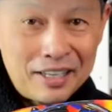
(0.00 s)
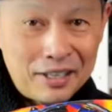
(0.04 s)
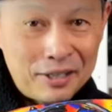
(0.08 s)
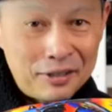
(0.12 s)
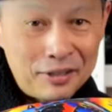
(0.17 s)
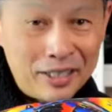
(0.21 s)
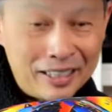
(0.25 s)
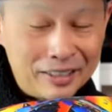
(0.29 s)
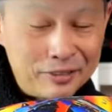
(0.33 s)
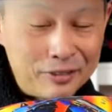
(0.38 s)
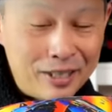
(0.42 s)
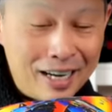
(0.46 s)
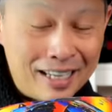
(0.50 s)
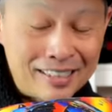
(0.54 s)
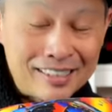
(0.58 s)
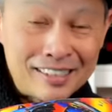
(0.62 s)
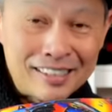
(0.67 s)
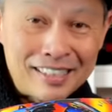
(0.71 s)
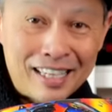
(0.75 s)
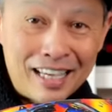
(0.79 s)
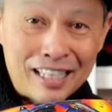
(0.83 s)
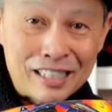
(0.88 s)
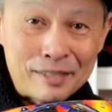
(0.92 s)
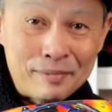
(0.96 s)
All right,
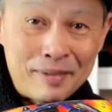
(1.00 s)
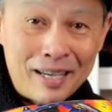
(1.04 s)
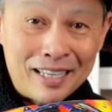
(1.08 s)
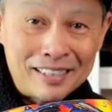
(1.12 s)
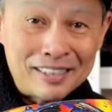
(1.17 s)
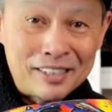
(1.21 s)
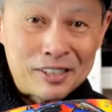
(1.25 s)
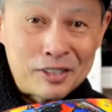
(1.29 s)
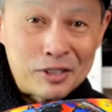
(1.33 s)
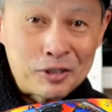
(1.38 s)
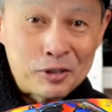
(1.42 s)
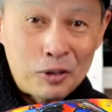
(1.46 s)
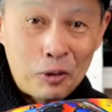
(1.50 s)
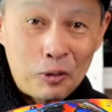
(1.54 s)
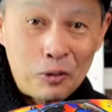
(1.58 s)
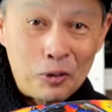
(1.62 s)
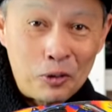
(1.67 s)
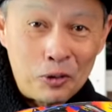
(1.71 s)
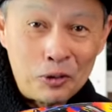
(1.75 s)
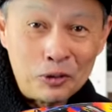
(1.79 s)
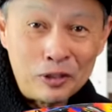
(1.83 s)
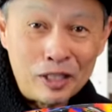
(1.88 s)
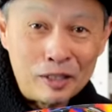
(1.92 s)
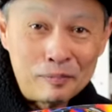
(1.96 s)
Traxxas X-maxx, it's so
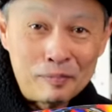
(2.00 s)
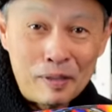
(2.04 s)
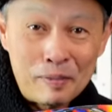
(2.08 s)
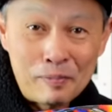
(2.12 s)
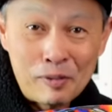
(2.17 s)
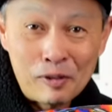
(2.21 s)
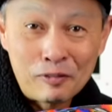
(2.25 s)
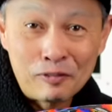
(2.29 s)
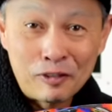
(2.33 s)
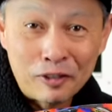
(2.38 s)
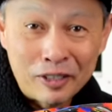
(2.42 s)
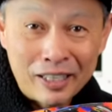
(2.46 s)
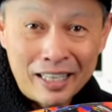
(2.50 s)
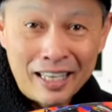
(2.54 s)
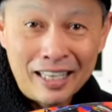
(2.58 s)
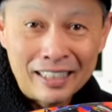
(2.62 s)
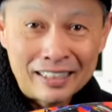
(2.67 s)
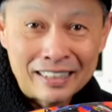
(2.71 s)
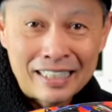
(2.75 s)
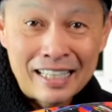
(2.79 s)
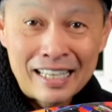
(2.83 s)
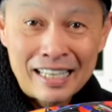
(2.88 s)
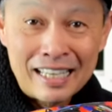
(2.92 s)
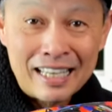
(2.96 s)
good that people
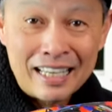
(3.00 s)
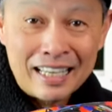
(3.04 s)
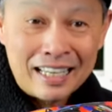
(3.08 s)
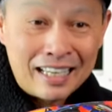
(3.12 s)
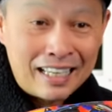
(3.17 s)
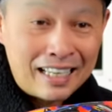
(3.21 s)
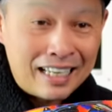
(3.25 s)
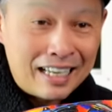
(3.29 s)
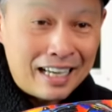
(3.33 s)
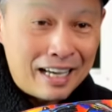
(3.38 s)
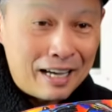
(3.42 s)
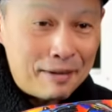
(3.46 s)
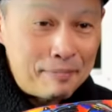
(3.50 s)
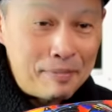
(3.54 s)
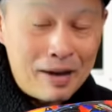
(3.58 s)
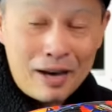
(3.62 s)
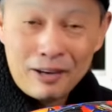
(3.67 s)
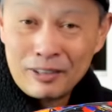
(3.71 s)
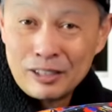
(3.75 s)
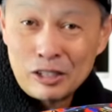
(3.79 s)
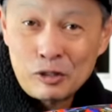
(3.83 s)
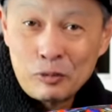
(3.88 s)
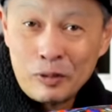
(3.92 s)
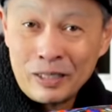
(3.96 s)
forget
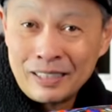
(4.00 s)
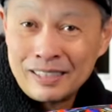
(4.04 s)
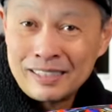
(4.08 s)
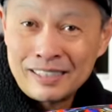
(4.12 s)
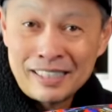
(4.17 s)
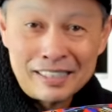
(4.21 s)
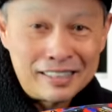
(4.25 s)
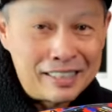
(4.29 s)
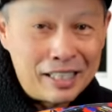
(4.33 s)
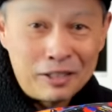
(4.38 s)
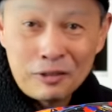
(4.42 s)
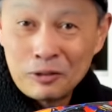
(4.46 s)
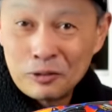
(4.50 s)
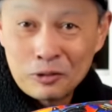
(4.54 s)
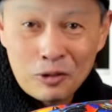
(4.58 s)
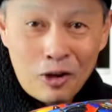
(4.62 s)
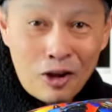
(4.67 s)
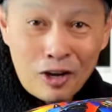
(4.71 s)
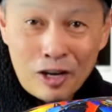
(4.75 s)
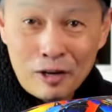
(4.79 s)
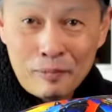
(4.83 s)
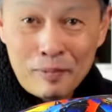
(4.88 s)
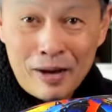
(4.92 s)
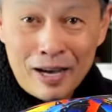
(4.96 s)
about its weaknesses. They don't
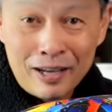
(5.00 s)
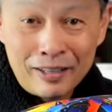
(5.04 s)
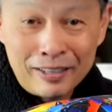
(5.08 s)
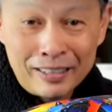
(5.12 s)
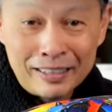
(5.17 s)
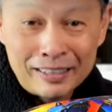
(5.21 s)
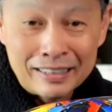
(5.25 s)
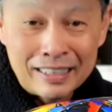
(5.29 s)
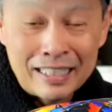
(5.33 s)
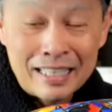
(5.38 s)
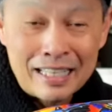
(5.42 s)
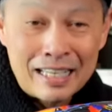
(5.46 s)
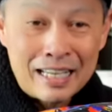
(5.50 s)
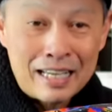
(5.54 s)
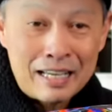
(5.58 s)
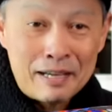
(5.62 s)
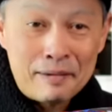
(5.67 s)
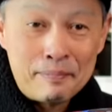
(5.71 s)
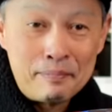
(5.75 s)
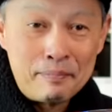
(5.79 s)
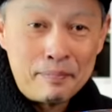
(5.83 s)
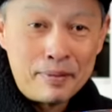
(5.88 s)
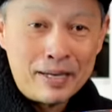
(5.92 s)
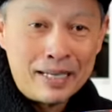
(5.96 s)
talk about it,
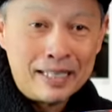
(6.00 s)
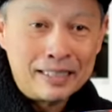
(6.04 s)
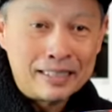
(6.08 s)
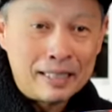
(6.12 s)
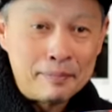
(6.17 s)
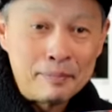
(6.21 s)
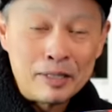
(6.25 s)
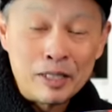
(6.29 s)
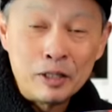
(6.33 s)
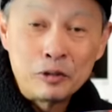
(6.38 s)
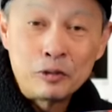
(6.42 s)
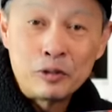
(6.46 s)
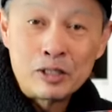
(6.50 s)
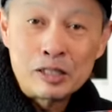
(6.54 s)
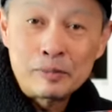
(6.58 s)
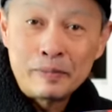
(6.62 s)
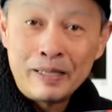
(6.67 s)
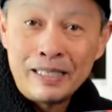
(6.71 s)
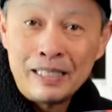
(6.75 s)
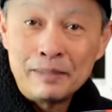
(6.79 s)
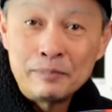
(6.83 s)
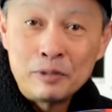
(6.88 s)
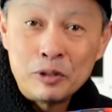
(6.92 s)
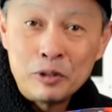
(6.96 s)
but I'm here to
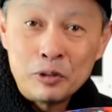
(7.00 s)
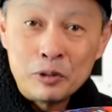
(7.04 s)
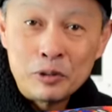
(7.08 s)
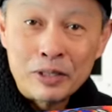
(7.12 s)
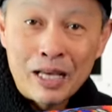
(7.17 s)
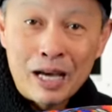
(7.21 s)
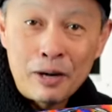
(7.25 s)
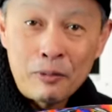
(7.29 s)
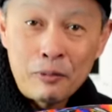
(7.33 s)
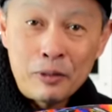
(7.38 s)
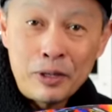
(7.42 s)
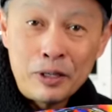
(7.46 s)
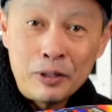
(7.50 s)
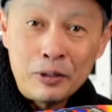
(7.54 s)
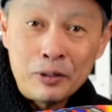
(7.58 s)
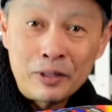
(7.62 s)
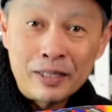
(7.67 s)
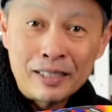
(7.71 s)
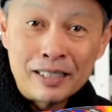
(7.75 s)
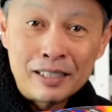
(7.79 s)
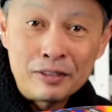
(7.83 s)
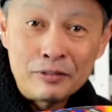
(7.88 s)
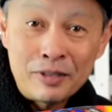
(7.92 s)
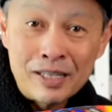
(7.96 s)
explain them to you. That way you
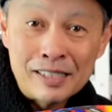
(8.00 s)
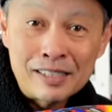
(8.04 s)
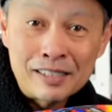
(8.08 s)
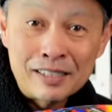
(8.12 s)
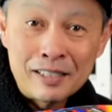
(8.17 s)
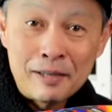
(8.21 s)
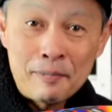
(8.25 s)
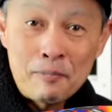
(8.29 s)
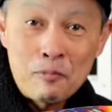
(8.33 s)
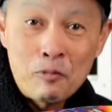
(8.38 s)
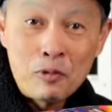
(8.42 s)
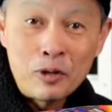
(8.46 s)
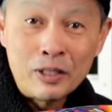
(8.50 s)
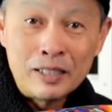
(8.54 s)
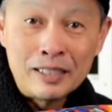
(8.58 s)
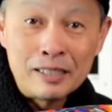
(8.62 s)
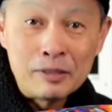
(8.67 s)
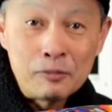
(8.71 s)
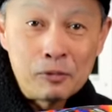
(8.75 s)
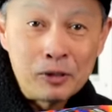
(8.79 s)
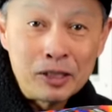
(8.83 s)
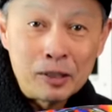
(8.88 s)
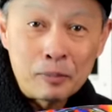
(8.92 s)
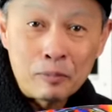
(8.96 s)
can address them
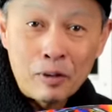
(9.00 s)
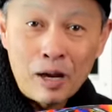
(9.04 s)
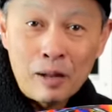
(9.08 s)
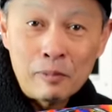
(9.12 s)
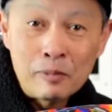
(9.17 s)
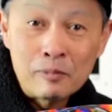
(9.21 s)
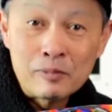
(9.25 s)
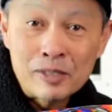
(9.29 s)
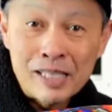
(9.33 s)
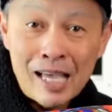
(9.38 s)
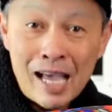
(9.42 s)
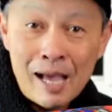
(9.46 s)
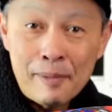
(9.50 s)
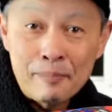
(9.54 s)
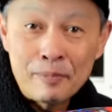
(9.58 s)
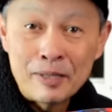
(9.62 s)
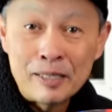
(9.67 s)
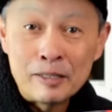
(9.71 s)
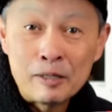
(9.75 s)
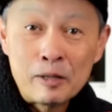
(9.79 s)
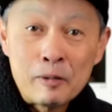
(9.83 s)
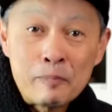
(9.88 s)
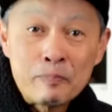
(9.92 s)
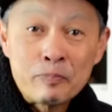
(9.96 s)
when the problems
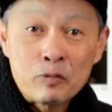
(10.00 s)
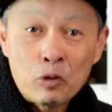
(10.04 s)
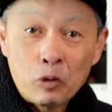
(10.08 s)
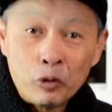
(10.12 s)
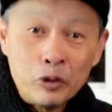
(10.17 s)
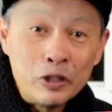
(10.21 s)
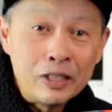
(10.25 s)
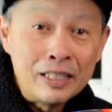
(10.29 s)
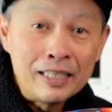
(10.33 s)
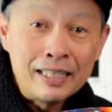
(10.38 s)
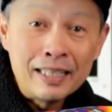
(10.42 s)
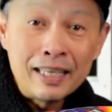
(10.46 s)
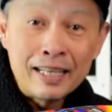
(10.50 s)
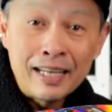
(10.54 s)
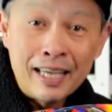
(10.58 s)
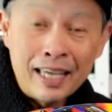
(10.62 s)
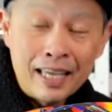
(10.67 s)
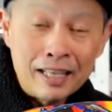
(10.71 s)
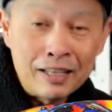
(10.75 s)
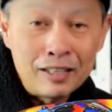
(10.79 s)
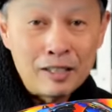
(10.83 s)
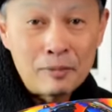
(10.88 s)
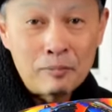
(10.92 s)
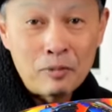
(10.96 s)
happen, or you can get
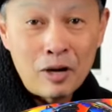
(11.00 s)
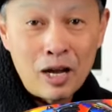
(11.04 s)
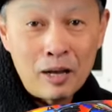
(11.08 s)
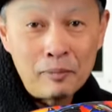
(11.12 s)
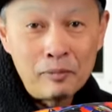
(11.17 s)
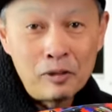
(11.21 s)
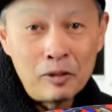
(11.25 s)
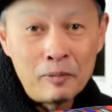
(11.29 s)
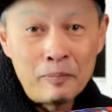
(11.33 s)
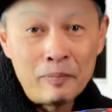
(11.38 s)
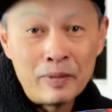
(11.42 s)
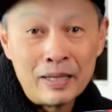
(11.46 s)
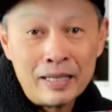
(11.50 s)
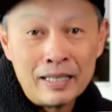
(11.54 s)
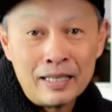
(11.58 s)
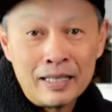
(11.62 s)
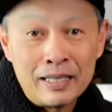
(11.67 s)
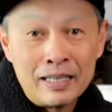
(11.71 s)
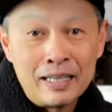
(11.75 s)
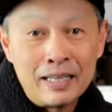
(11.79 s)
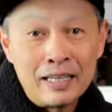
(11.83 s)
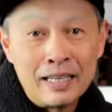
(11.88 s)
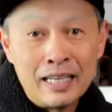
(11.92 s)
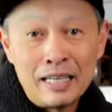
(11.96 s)
ahead of the problem
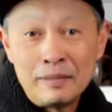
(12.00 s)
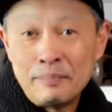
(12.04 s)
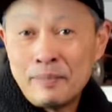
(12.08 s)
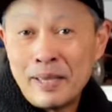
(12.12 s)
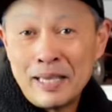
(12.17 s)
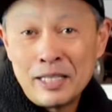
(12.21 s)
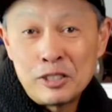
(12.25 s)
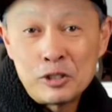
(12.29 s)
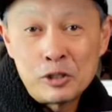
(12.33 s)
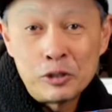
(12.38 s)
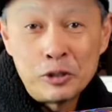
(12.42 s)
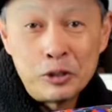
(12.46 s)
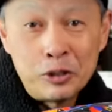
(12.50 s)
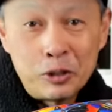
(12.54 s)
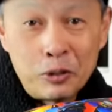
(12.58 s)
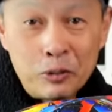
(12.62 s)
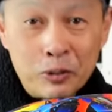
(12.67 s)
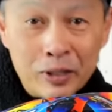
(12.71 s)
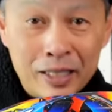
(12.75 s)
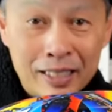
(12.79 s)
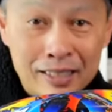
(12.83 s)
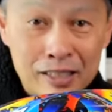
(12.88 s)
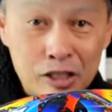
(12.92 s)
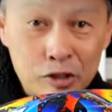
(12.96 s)
and make sure you
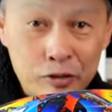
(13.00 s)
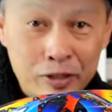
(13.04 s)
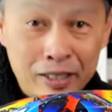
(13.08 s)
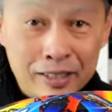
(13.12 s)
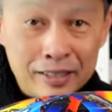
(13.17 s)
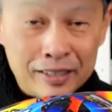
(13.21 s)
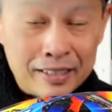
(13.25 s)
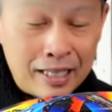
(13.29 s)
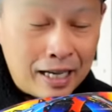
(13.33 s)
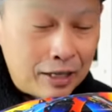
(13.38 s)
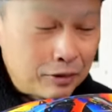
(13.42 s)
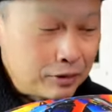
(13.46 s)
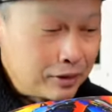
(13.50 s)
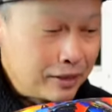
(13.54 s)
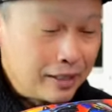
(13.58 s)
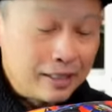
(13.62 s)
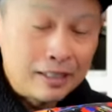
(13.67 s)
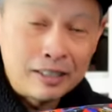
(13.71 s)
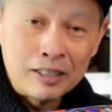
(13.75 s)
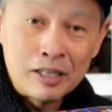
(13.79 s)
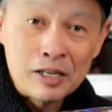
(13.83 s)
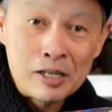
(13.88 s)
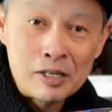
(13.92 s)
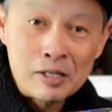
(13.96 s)
don't get stranded out
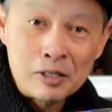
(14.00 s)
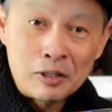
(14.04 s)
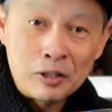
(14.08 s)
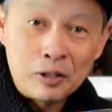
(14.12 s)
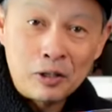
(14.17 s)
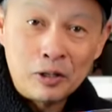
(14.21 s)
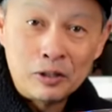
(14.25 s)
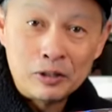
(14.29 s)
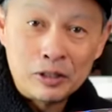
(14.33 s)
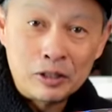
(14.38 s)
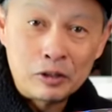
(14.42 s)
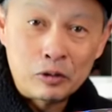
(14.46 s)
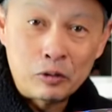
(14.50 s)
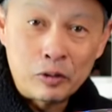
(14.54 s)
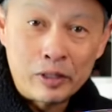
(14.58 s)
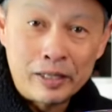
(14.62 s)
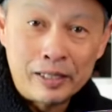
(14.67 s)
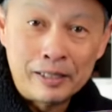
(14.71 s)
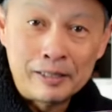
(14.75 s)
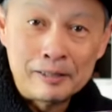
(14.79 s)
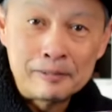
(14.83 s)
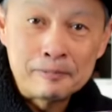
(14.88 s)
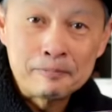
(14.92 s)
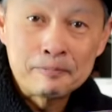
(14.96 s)
there on the
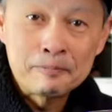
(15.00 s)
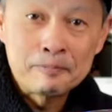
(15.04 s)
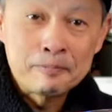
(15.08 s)
trail.